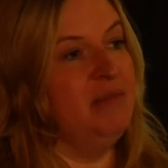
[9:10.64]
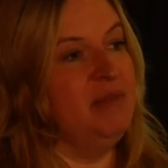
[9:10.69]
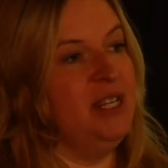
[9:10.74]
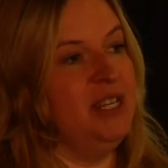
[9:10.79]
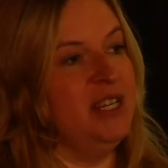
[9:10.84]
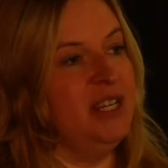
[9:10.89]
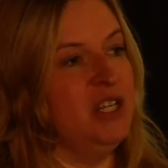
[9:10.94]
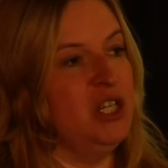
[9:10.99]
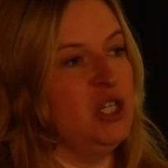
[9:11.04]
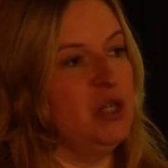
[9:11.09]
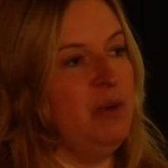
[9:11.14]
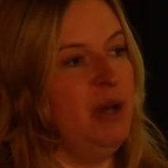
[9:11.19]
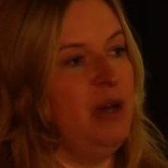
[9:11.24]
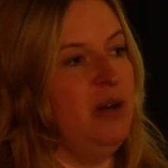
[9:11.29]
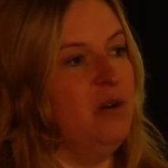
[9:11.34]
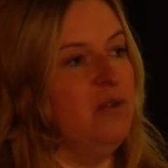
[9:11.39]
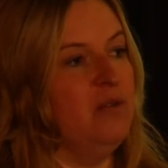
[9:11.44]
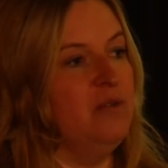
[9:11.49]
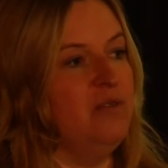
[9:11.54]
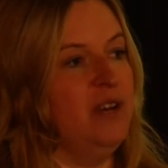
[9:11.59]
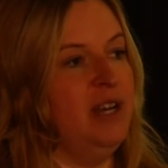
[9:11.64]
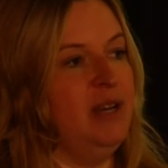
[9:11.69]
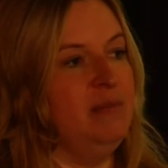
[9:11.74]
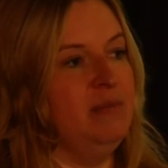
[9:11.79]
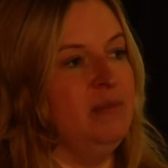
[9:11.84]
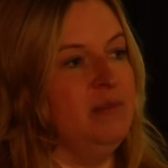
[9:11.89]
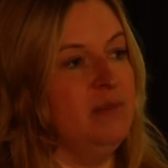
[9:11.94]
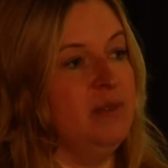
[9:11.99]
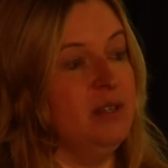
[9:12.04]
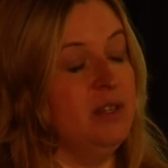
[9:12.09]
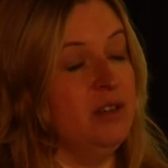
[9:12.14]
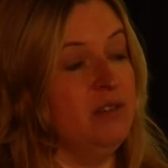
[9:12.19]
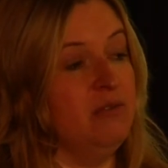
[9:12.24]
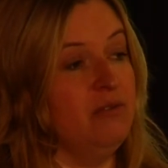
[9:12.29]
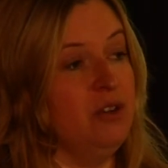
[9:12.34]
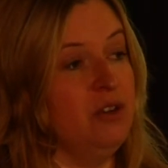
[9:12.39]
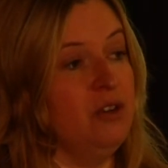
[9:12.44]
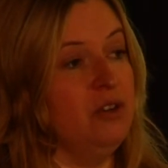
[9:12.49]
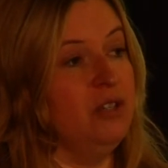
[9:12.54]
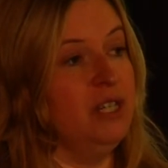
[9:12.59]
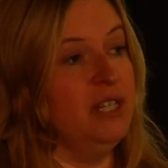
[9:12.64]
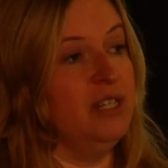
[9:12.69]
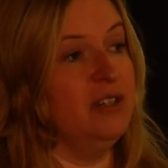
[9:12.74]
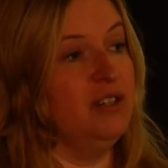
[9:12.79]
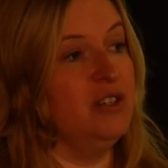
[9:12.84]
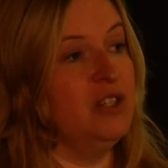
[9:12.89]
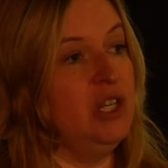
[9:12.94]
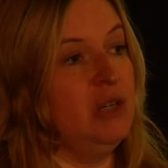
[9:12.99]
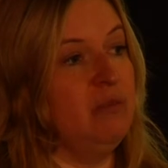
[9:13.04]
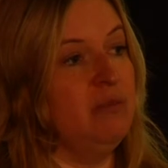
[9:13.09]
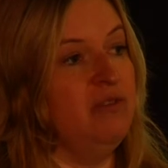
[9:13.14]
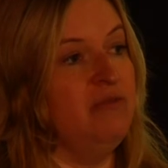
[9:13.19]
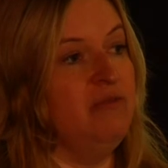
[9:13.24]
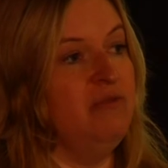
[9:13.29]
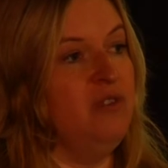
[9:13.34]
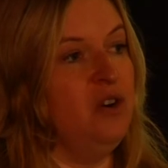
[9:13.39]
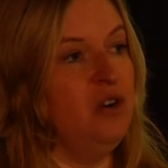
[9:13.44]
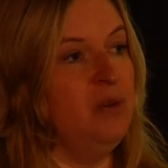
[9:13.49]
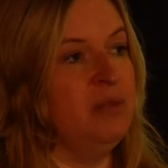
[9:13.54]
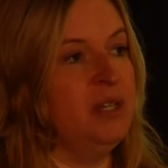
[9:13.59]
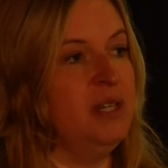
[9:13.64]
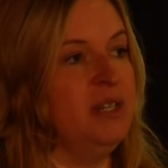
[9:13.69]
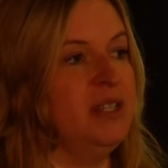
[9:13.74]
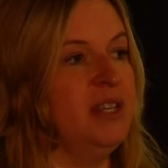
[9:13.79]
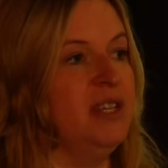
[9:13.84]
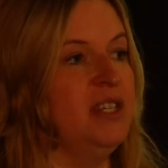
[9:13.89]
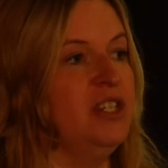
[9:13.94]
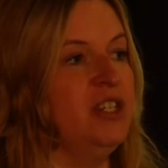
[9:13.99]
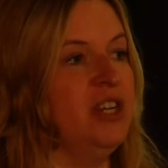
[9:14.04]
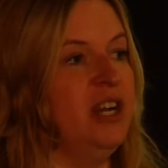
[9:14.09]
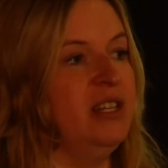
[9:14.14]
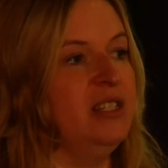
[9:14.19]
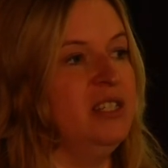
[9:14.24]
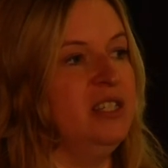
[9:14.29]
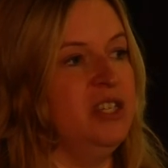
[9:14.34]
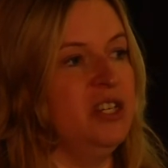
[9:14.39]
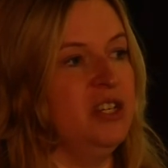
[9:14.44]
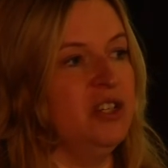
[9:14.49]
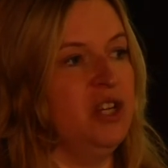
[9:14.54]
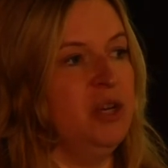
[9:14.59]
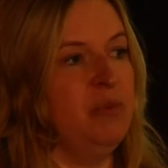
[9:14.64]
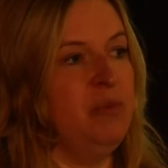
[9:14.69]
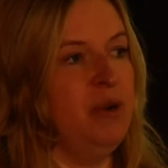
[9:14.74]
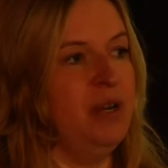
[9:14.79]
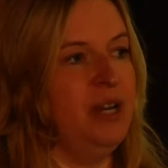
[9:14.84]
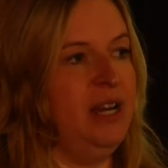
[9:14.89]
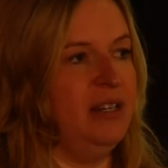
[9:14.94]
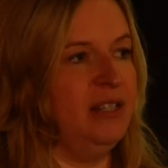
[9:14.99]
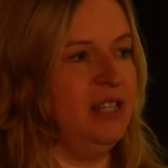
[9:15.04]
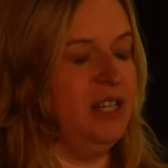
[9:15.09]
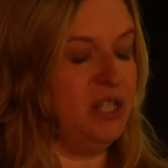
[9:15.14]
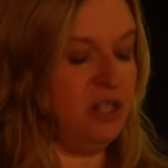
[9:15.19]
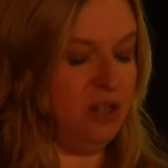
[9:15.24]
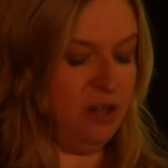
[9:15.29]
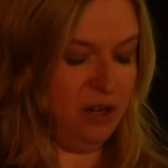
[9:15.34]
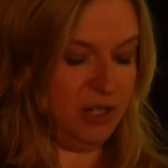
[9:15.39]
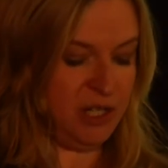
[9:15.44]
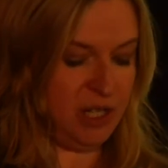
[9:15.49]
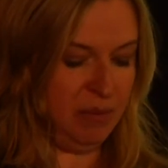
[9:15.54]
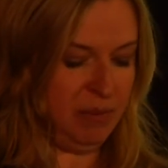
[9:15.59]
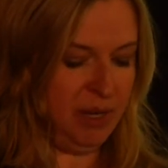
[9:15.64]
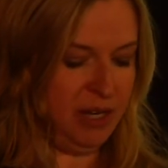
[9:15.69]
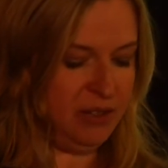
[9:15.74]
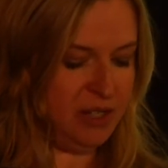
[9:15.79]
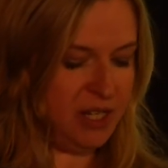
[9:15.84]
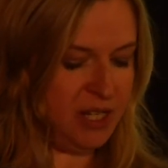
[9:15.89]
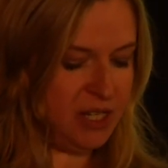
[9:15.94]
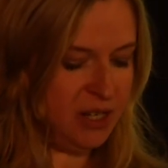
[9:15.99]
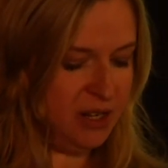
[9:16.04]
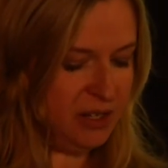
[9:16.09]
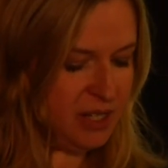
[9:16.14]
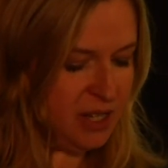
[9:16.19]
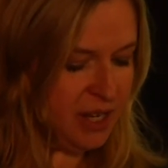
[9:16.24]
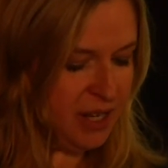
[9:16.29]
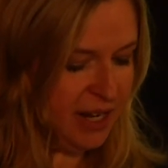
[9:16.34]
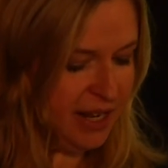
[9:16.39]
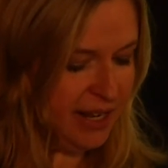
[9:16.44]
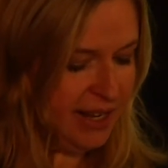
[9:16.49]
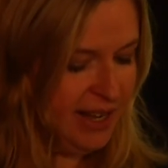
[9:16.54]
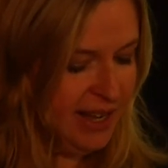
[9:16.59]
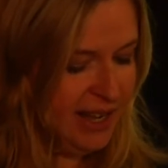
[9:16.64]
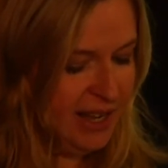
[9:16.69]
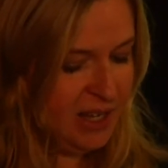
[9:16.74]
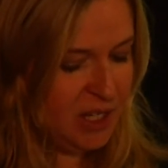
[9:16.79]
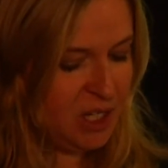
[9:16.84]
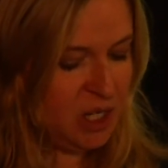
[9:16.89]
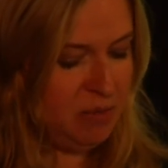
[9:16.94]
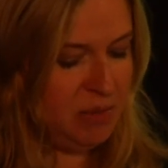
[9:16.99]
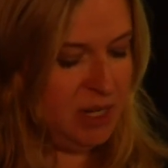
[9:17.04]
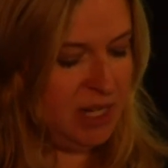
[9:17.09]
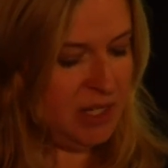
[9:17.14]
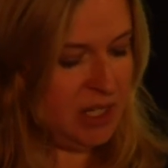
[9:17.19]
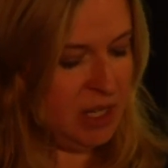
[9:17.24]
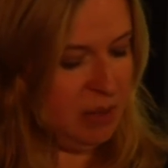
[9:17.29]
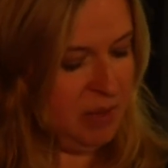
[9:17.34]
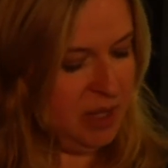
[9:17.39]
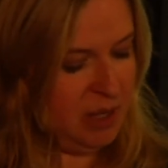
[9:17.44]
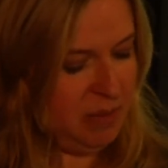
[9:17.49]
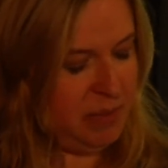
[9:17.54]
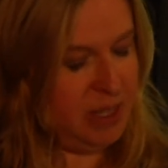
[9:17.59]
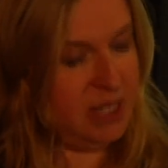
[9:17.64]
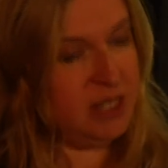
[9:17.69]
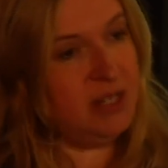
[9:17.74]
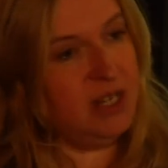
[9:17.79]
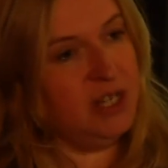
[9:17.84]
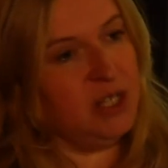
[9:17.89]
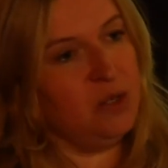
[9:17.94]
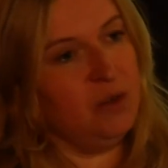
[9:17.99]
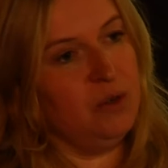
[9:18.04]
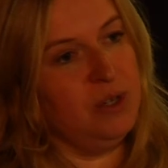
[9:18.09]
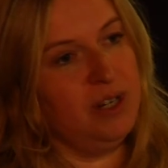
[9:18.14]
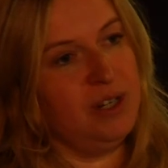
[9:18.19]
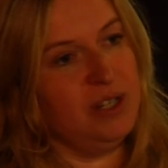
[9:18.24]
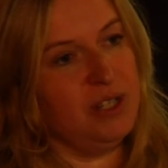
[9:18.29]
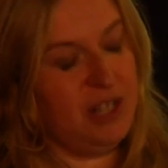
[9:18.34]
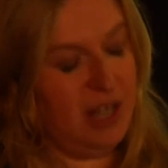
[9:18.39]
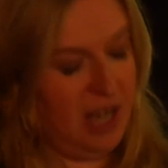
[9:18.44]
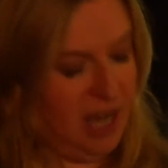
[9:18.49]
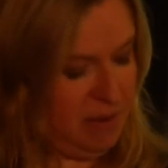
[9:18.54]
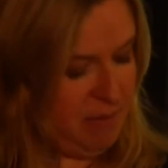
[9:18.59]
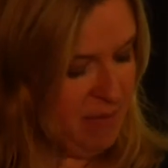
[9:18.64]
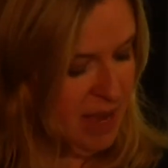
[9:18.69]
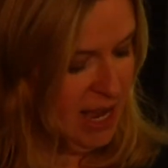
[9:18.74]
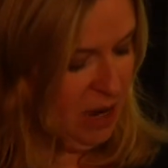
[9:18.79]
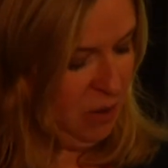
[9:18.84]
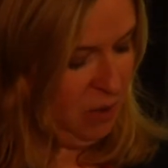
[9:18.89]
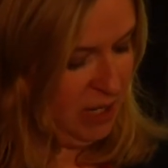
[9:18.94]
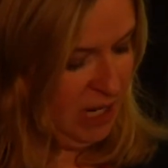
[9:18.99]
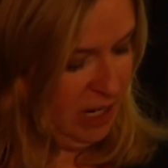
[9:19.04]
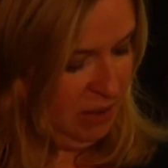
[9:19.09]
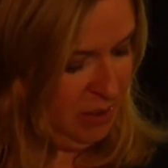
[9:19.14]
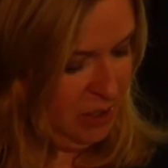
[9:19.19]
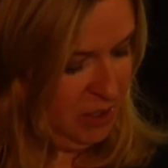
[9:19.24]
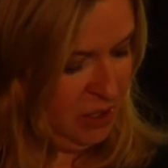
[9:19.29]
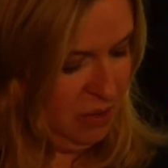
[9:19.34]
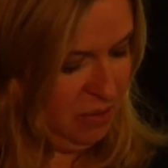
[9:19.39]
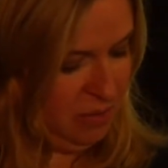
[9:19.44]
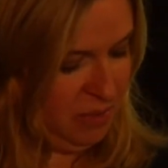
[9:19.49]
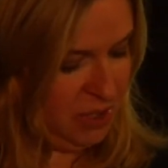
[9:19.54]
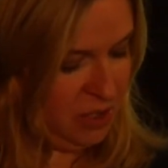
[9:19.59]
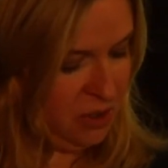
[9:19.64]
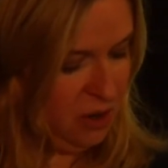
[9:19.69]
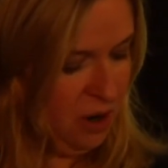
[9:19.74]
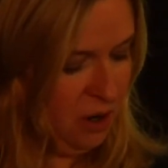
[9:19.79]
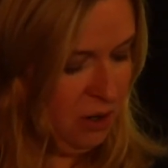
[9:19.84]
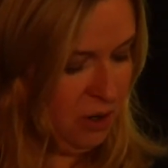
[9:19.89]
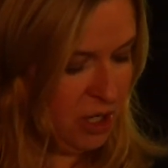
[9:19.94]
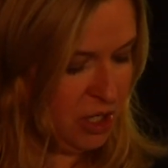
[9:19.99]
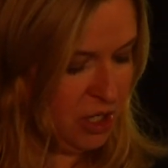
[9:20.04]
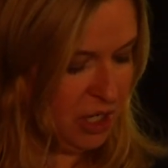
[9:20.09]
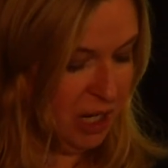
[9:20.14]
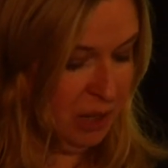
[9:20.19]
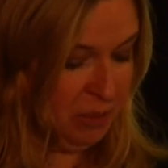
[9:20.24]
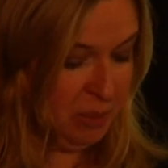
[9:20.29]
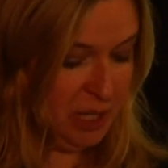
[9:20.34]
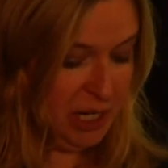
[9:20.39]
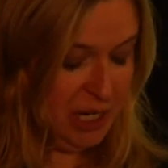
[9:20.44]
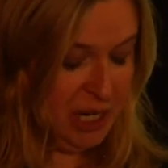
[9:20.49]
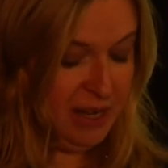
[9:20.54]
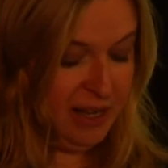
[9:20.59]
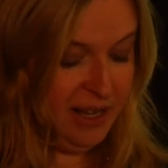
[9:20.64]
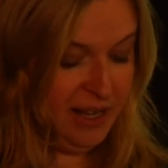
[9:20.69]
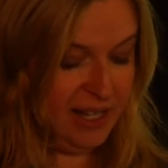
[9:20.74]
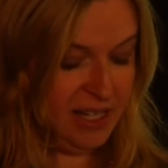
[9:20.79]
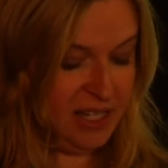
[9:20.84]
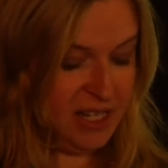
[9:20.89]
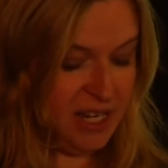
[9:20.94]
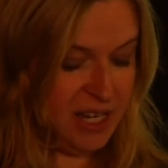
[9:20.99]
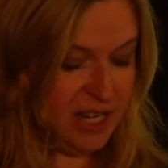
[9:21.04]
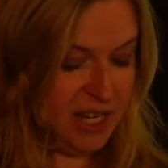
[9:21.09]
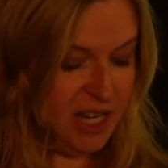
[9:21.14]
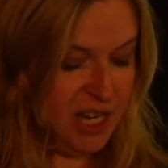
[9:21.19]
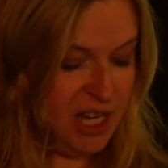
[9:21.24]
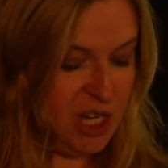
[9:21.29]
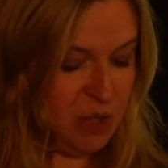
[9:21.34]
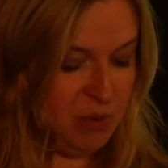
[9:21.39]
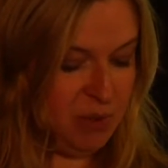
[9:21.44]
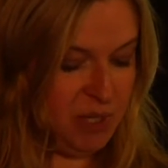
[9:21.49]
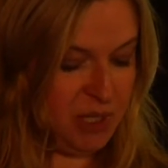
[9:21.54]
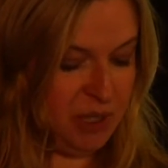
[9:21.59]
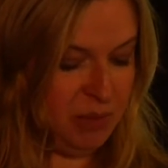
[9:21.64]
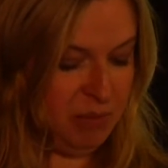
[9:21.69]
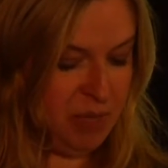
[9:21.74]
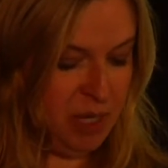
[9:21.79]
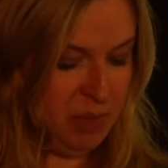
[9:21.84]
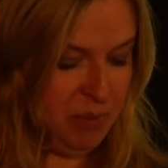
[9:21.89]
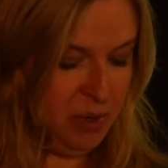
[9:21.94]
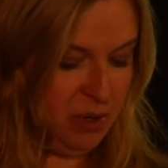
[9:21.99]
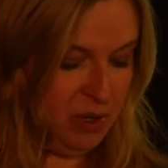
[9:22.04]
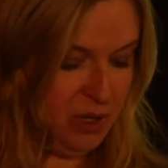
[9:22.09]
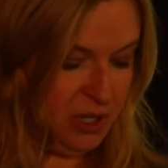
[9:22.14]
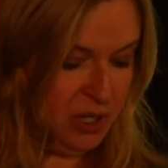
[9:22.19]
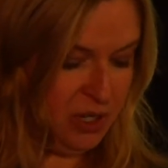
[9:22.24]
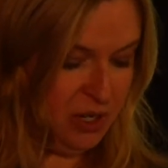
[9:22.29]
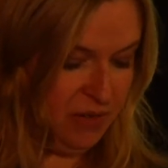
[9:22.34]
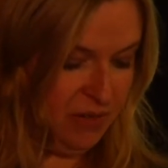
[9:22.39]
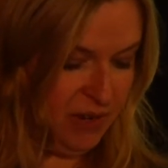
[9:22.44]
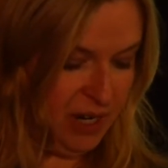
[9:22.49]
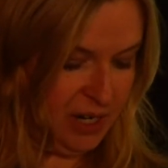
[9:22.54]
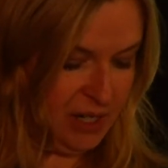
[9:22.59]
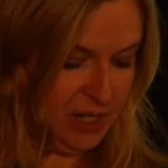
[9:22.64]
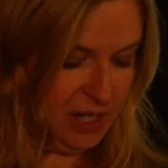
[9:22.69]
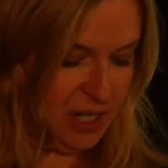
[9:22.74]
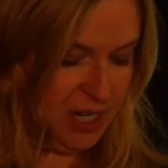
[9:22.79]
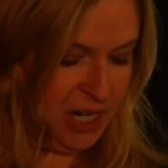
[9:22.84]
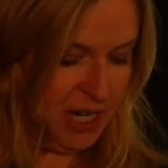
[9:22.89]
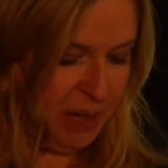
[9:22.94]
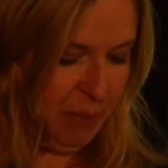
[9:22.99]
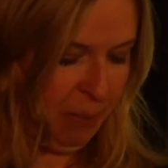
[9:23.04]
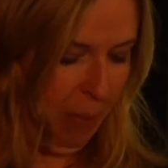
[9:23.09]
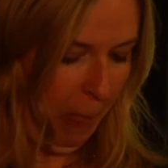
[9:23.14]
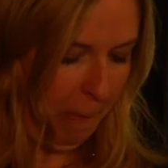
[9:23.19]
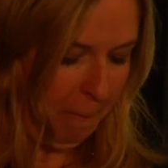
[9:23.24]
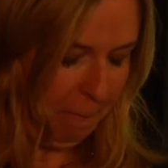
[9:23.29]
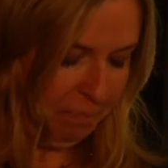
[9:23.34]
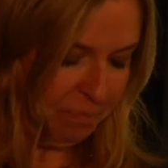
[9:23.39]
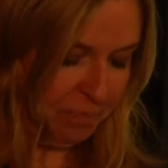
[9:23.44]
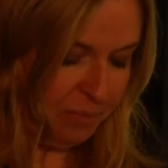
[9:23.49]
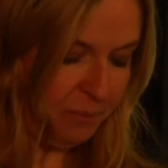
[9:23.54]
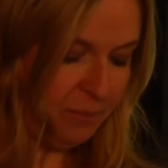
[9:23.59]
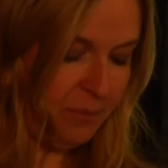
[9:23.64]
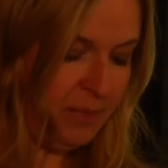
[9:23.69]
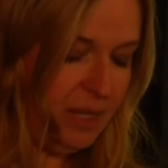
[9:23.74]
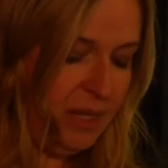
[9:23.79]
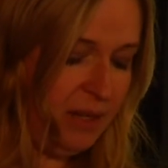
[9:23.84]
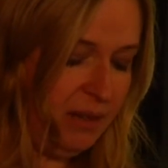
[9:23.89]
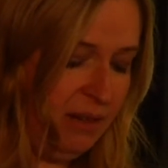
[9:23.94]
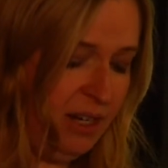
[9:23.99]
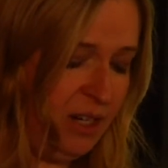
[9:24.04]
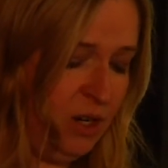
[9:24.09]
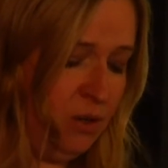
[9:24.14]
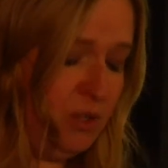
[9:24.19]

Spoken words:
I'm taking 12 rural leaders that we've formed into a strategy group on agri-tourism out to Tuscany to meet some of the business owners that I met when I was doing my scholarship, and to engage with some people at the university. And